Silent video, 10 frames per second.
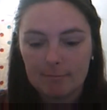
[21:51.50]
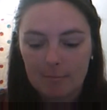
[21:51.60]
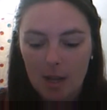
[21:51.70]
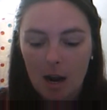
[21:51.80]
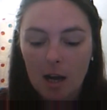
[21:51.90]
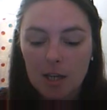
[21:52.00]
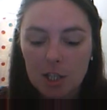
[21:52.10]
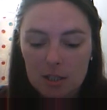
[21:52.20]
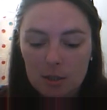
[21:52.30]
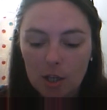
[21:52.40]
I
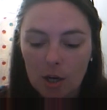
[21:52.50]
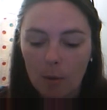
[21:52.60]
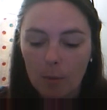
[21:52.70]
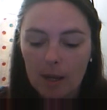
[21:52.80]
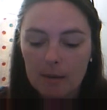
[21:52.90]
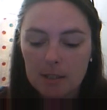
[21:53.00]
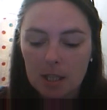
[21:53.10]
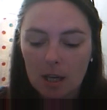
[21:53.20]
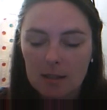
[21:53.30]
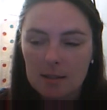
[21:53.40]
just, you know, it
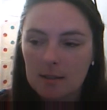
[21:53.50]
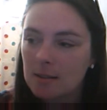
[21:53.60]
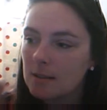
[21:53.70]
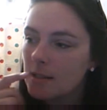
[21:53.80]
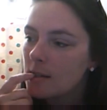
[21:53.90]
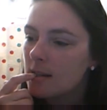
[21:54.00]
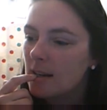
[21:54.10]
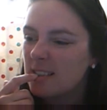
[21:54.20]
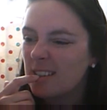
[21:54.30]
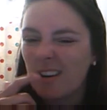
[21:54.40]
just, I
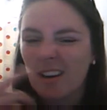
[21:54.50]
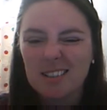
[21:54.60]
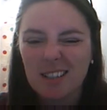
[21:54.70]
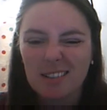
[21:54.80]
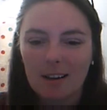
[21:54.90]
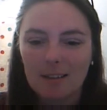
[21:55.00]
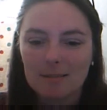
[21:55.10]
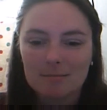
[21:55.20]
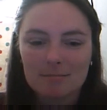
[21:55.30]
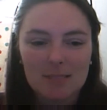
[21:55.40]
don't know,
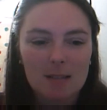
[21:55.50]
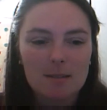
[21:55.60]
it,